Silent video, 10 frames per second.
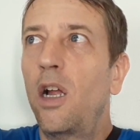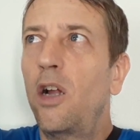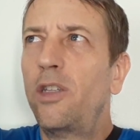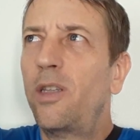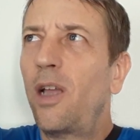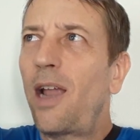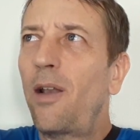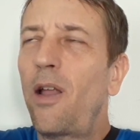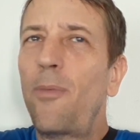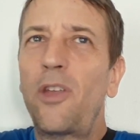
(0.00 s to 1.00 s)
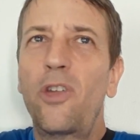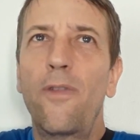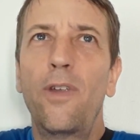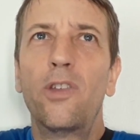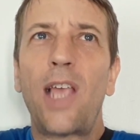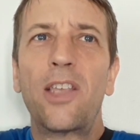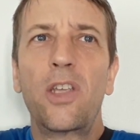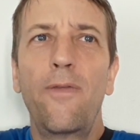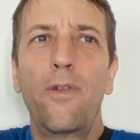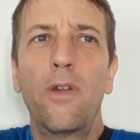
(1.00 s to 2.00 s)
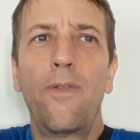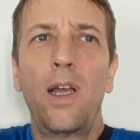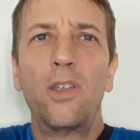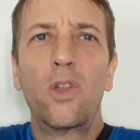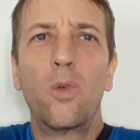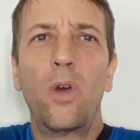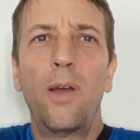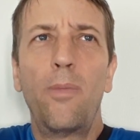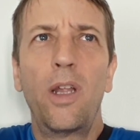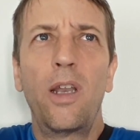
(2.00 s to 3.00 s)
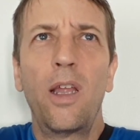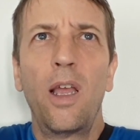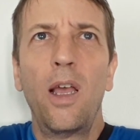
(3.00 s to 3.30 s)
Or I'm not sure if he's asking for advice or what, but